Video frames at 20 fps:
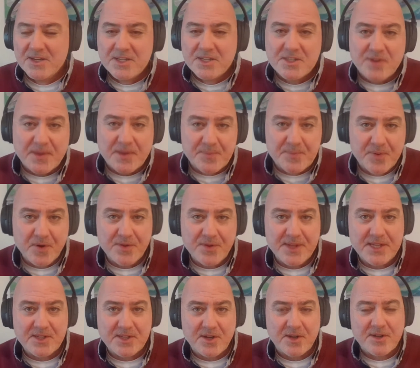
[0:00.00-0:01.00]
So I put
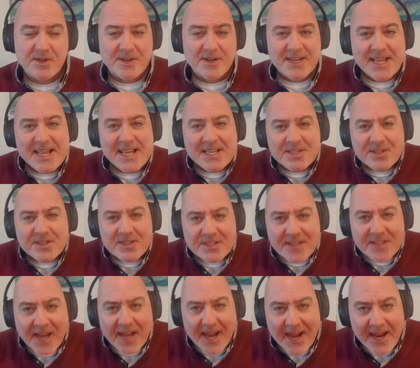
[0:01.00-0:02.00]
these on and
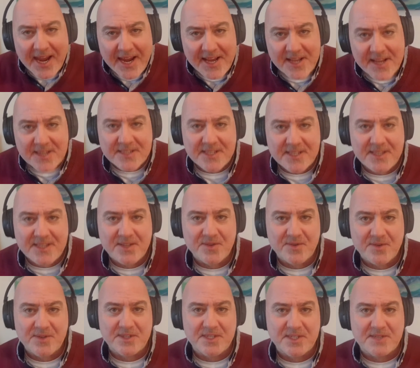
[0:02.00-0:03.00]
instantaneously the
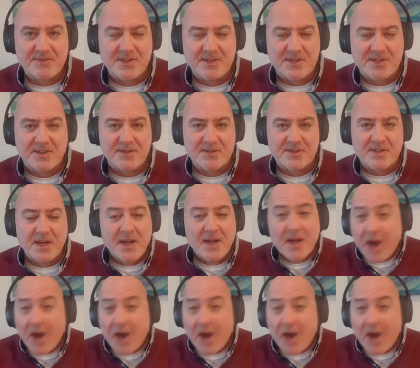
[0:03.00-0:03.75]
noise is reduced.